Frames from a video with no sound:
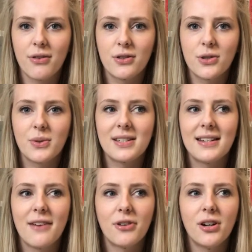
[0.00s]
So it's
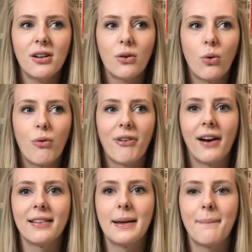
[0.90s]
never
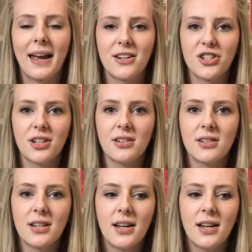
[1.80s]
overtly mentioned,